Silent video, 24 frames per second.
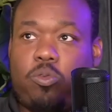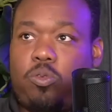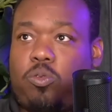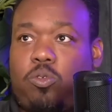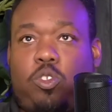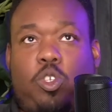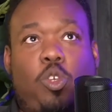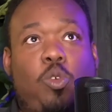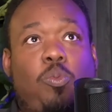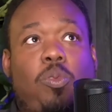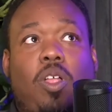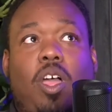
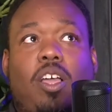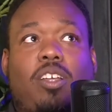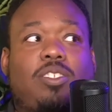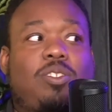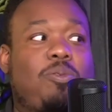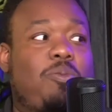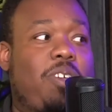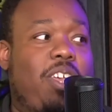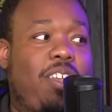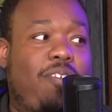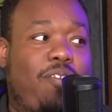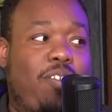Two blocks
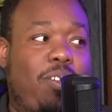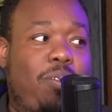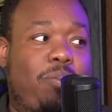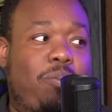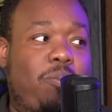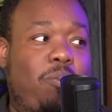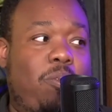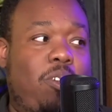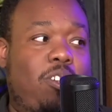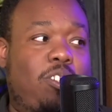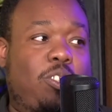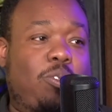away
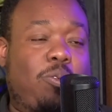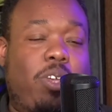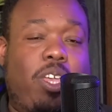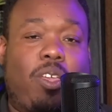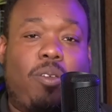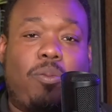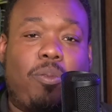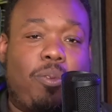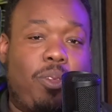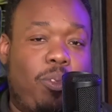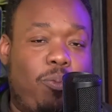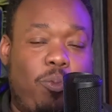from Marshall White.
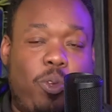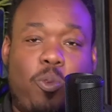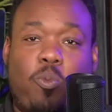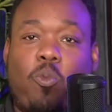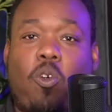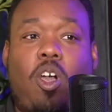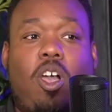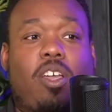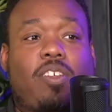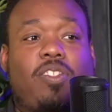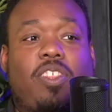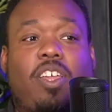We
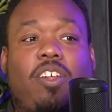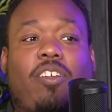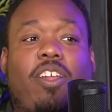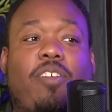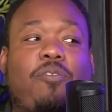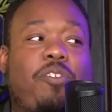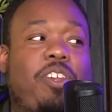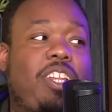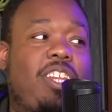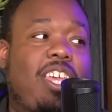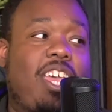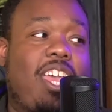walk there
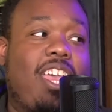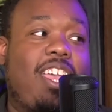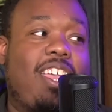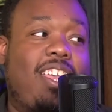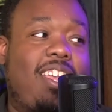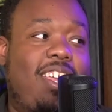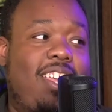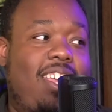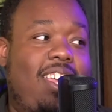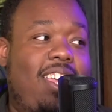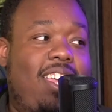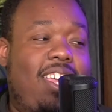every day.
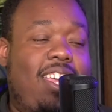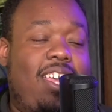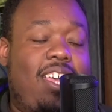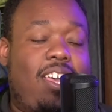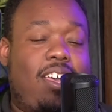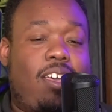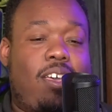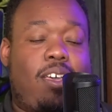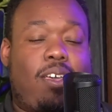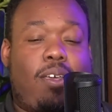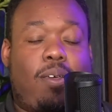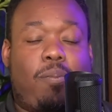
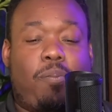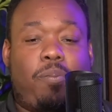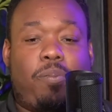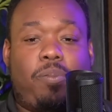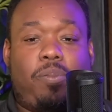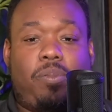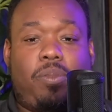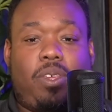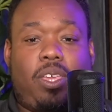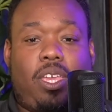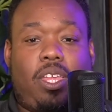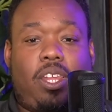And
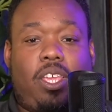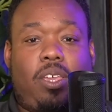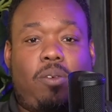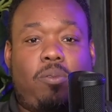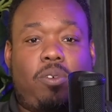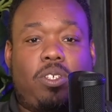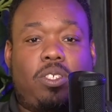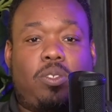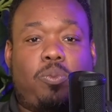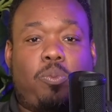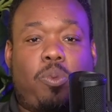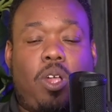it
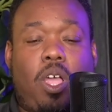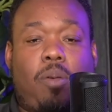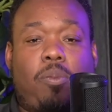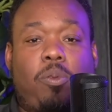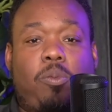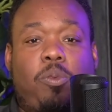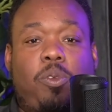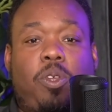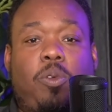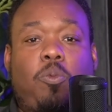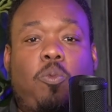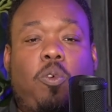was
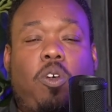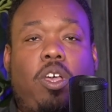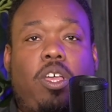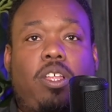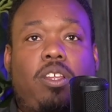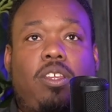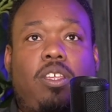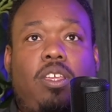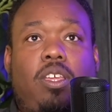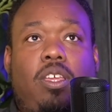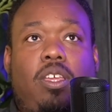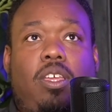probably what
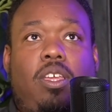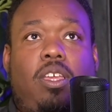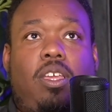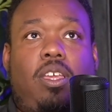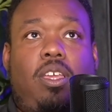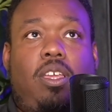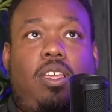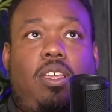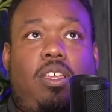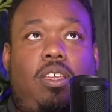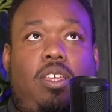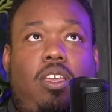
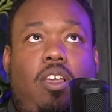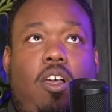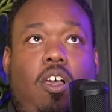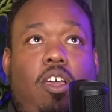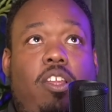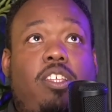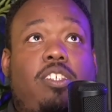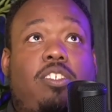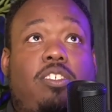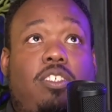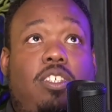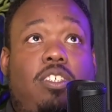
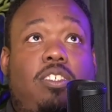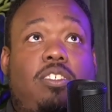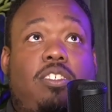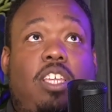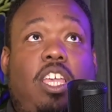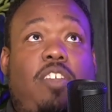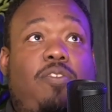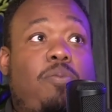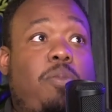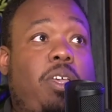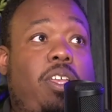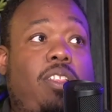honestly
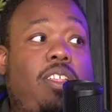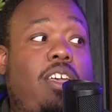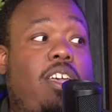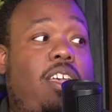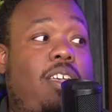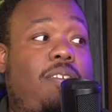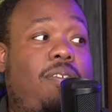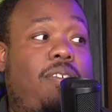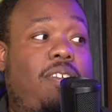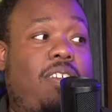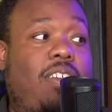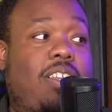saved my
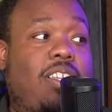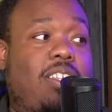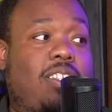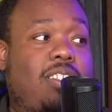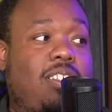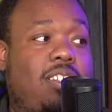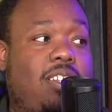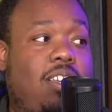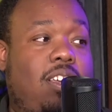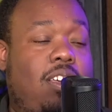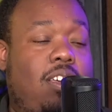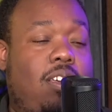life.
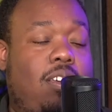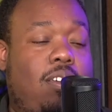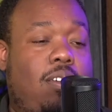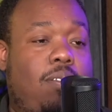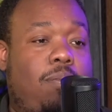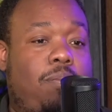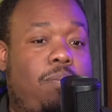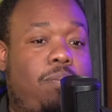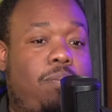I